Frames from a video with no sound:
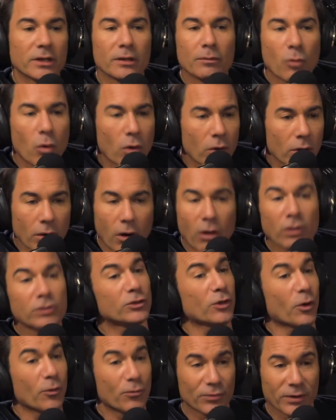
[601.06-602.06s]
Gilmore,
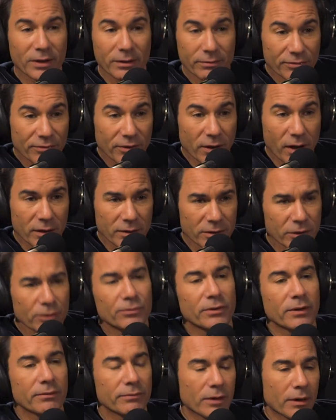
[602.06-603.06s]
also Flin Flon, two
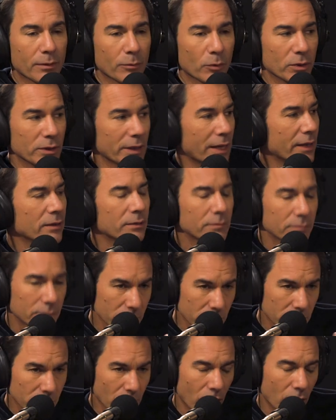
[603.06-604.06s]
Flin Flon boys. And they're
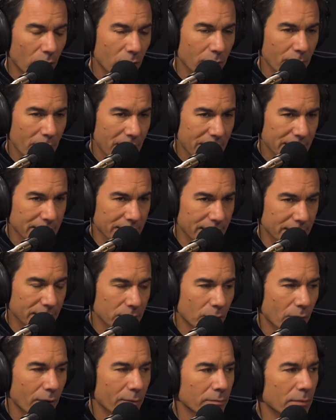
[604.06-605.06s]
mm-hmm. just all amazing.
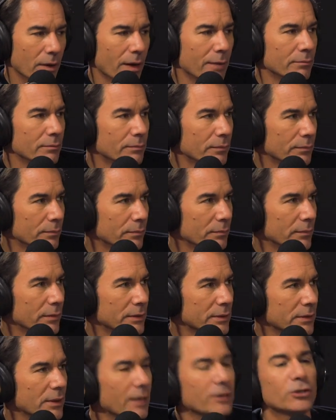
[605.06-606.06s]
So I'm, I'm,
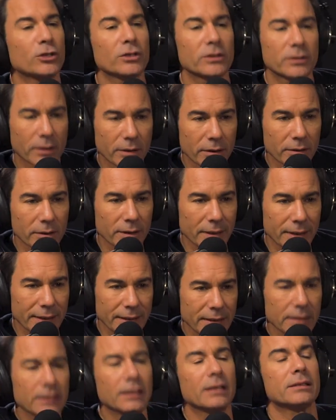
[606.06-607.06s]
it's not just that they're
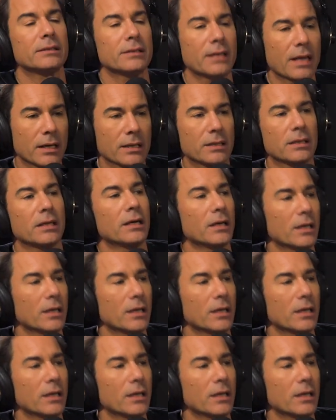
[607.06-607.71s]
Canadian, it's that